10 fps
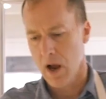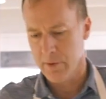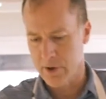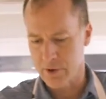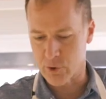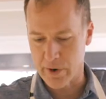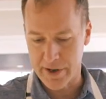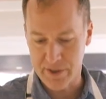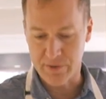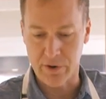I'm going to
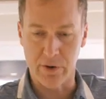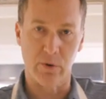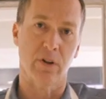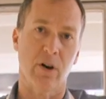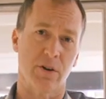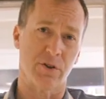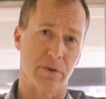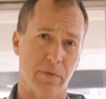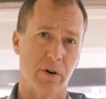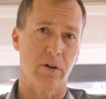transfer to a larger
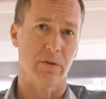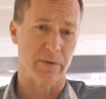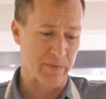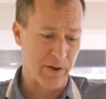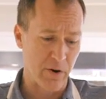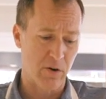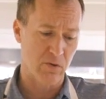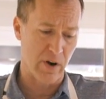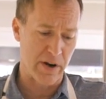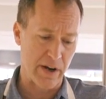bowl, because my
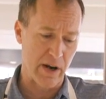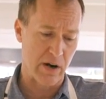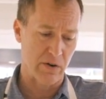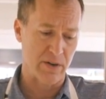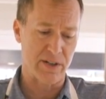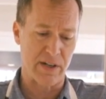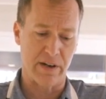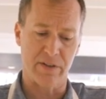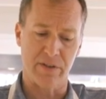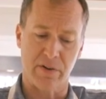goal right now is I
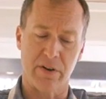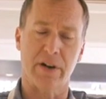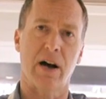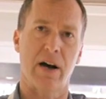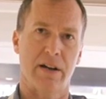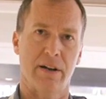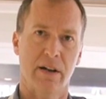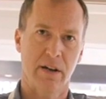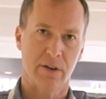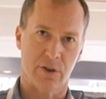have this very hot
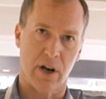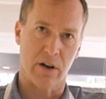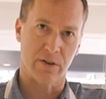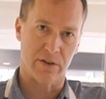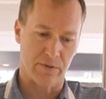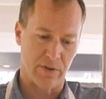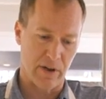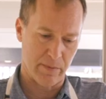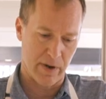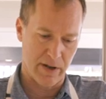chocolate
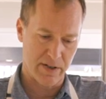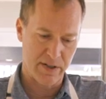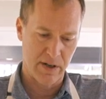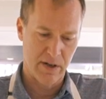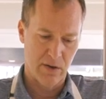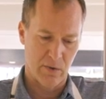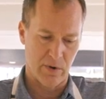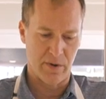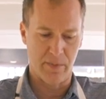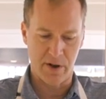souffle base
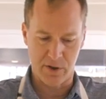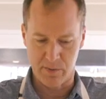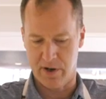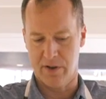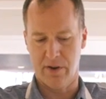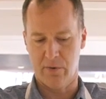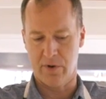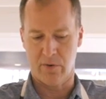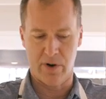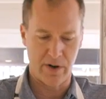with the bechamel that we
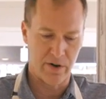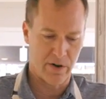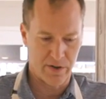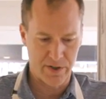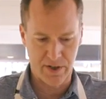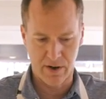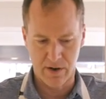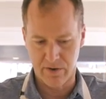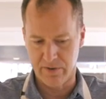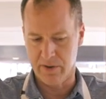created on the
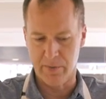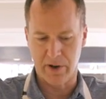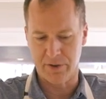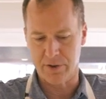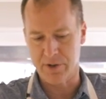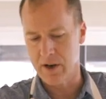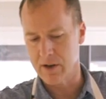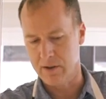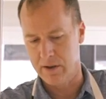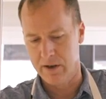stove and the melted
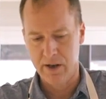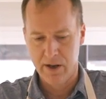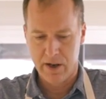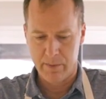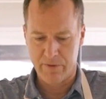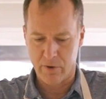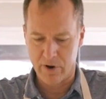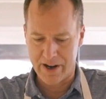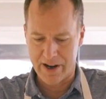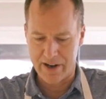chocolate.
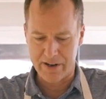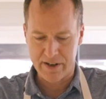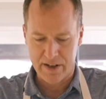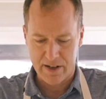Before I add